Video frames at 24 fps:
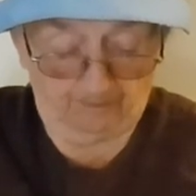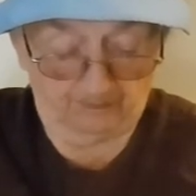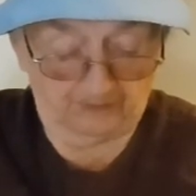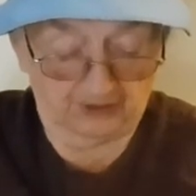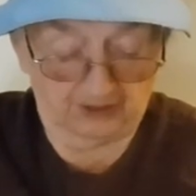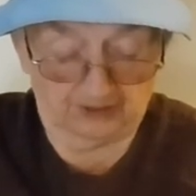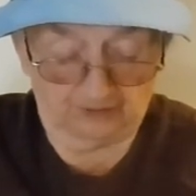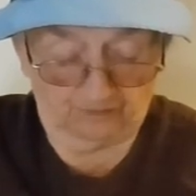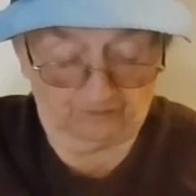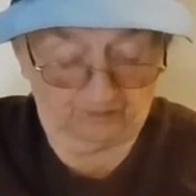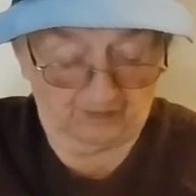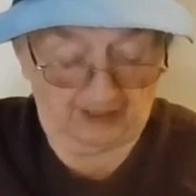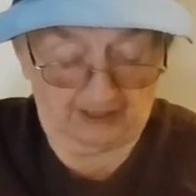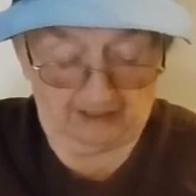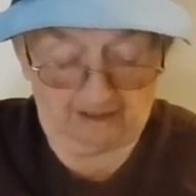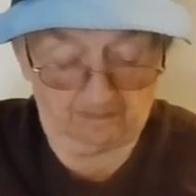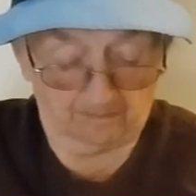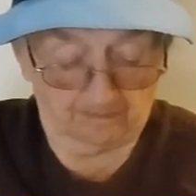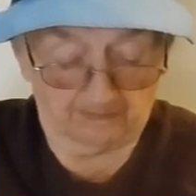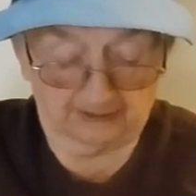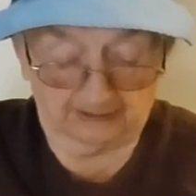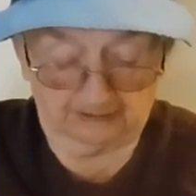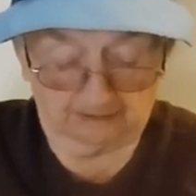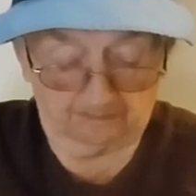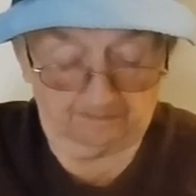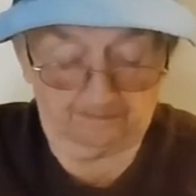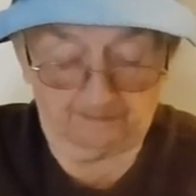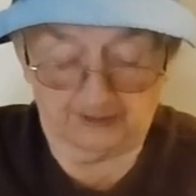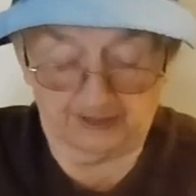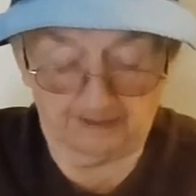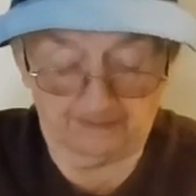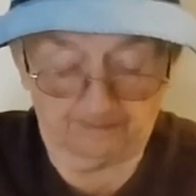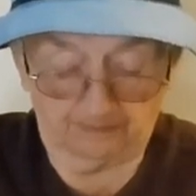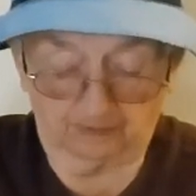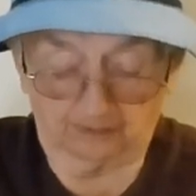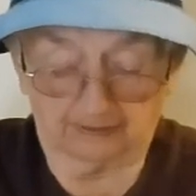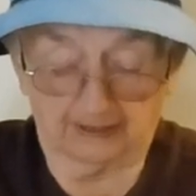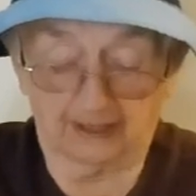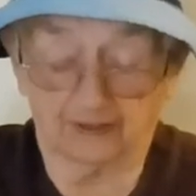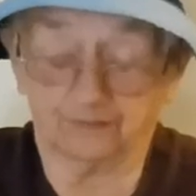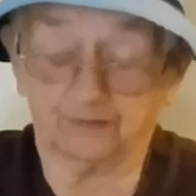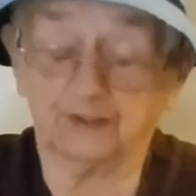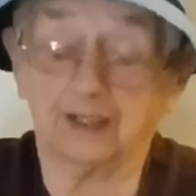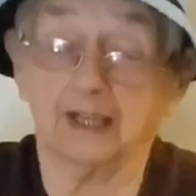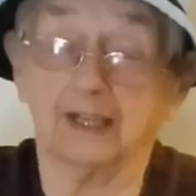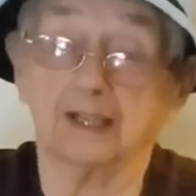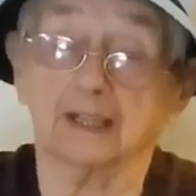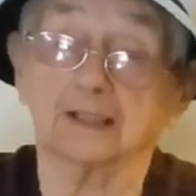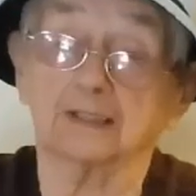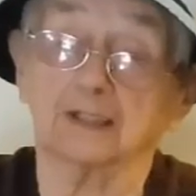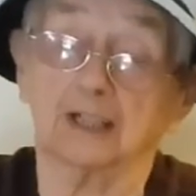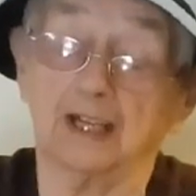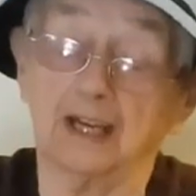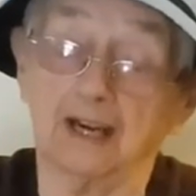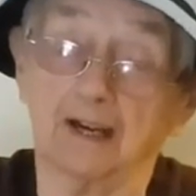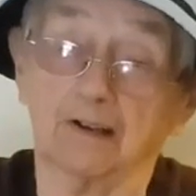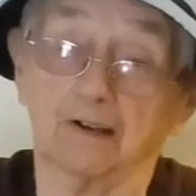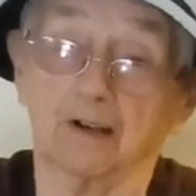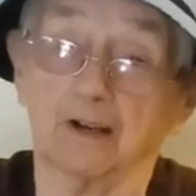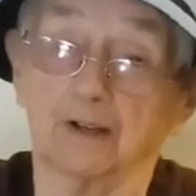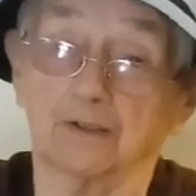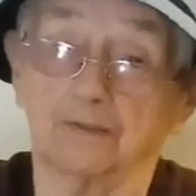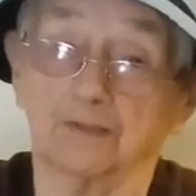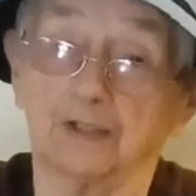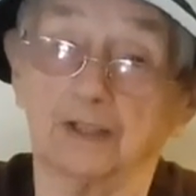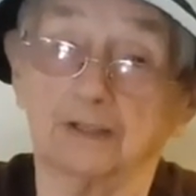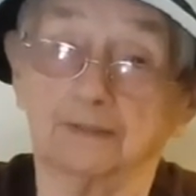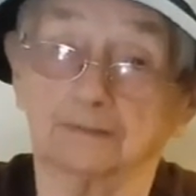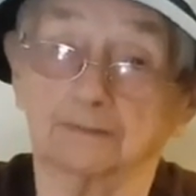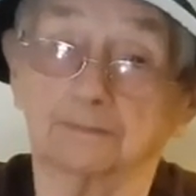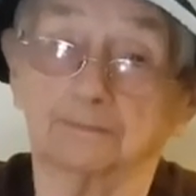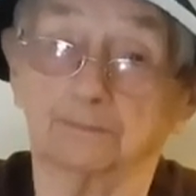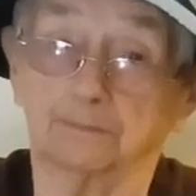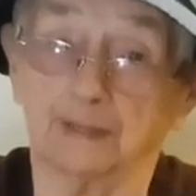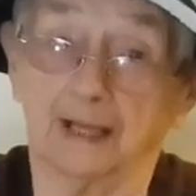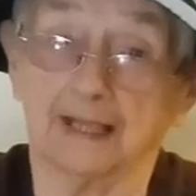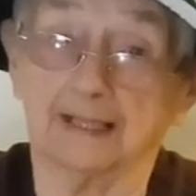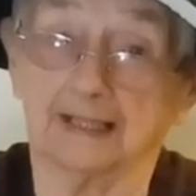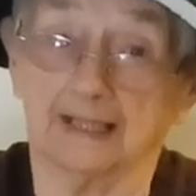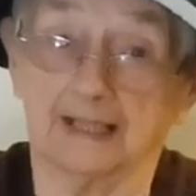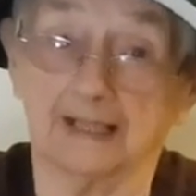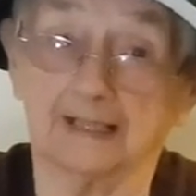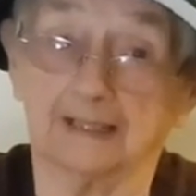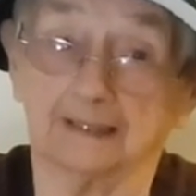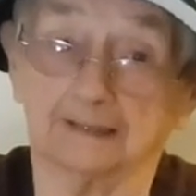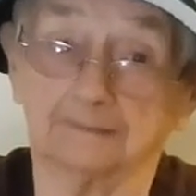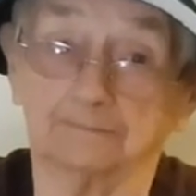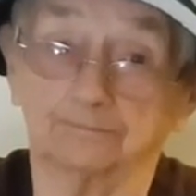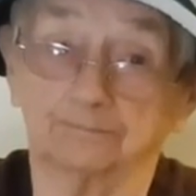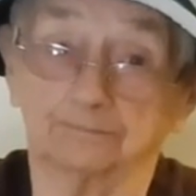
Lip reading: the environmental people have taken care of it by now.